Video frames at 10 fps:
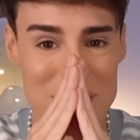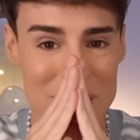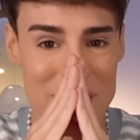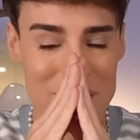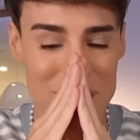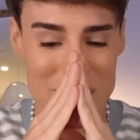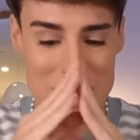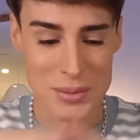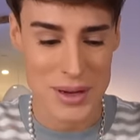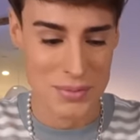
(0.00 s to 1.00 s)
sorry,
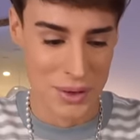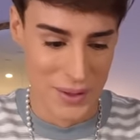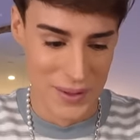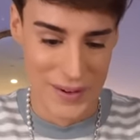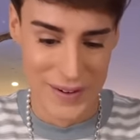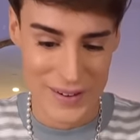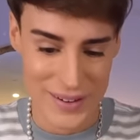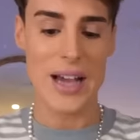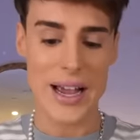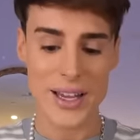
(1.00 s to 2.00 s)
French people.
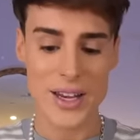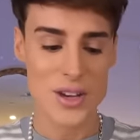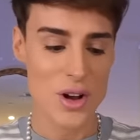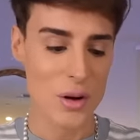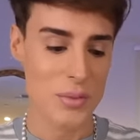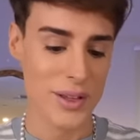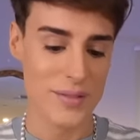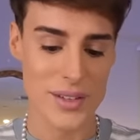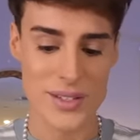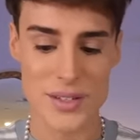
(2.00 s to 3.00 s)
I cannot
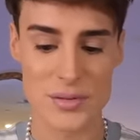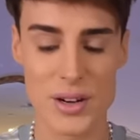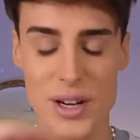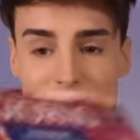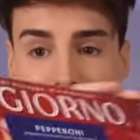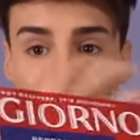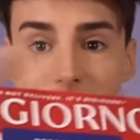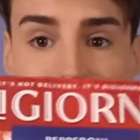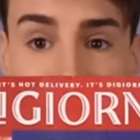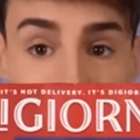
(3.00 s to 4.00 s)
believe this is real. It
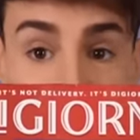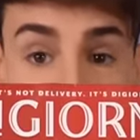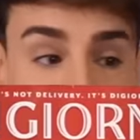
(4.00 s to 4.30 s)
is, yeah,